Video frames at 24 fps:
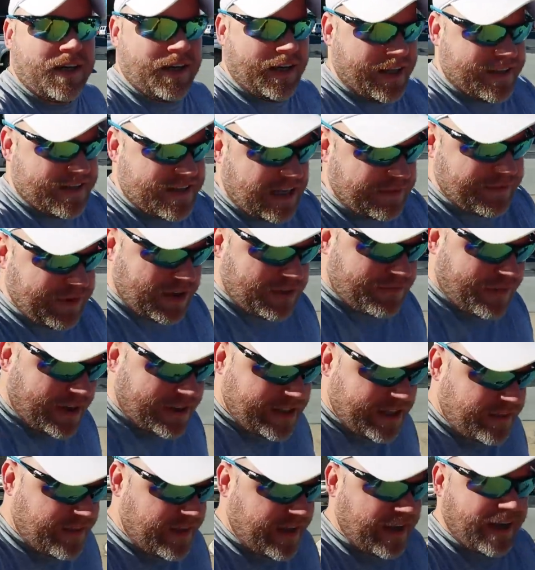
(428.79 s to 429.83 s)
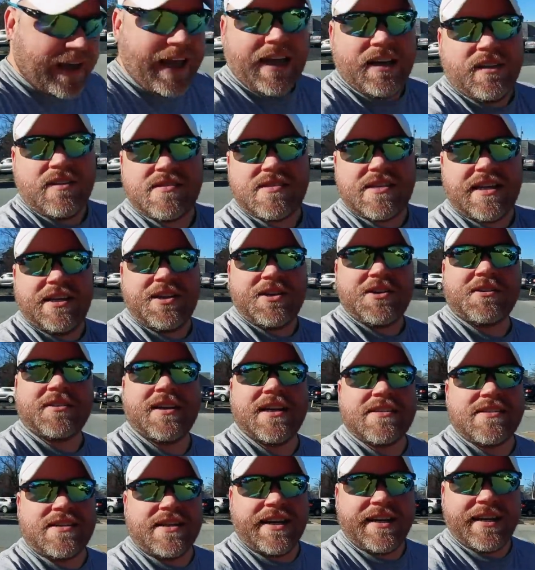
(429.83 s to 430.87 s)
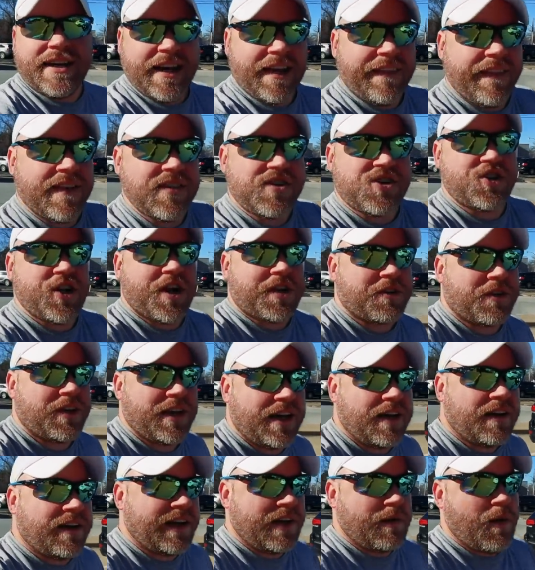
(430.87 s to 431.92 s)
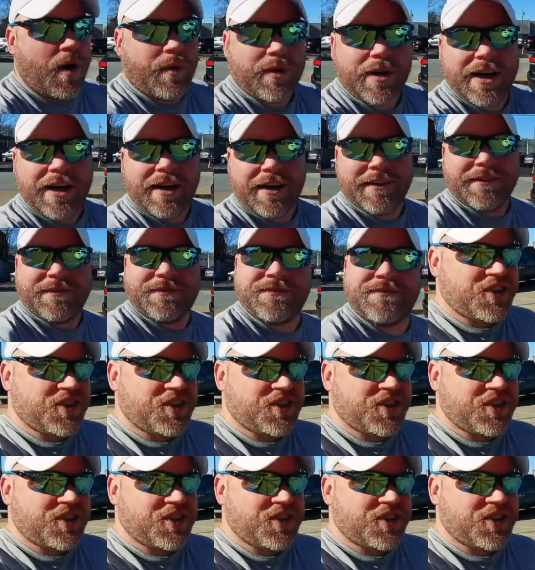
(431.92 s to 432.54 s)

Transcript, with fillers: and see if we can find anything else interesting in this general area while we're here.